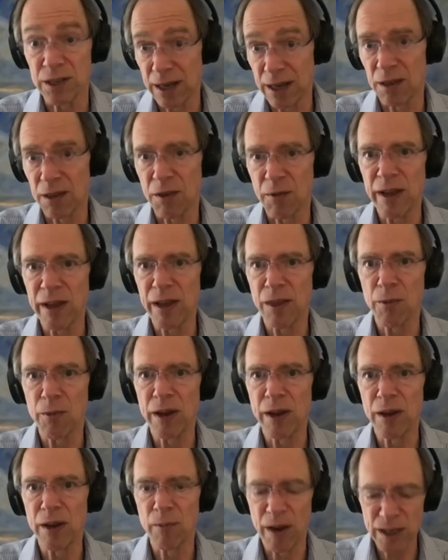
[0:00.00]
Again, three
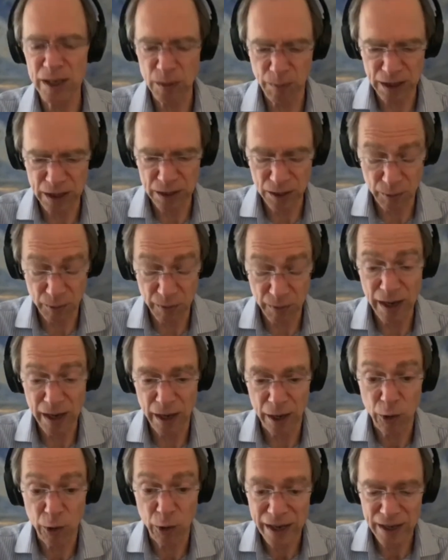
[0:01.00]
three recipes, three
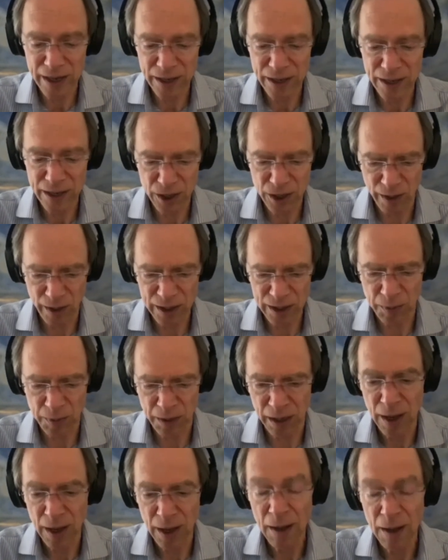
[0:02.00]
ingredients in the
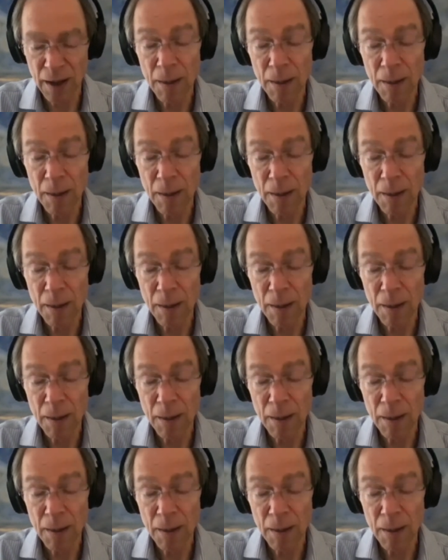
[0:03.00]
recipe: